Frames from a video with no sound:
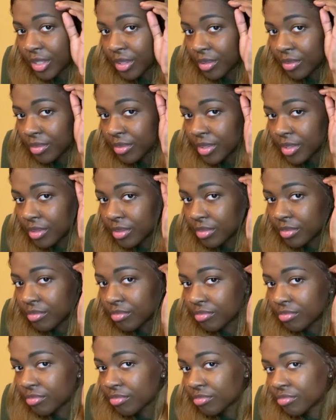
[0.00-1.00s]
I don't
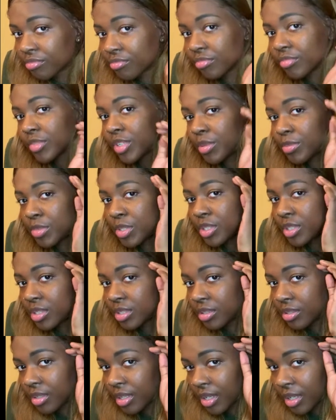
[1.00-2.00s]
know. I'm
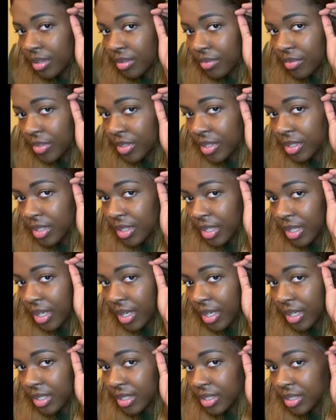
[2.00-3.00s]
just not feeling
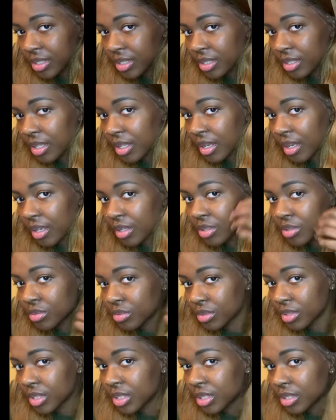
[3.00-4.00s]
that I can see the
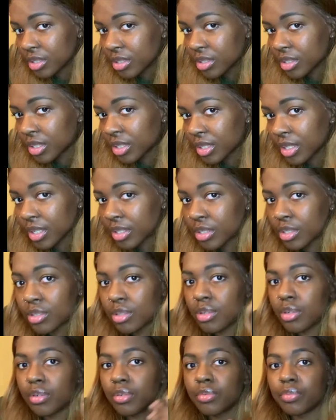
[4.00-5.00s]
actual lace. Like, that's
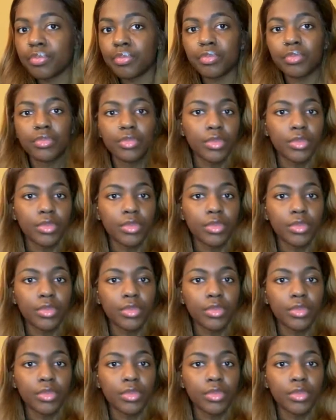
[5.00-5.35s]
a no.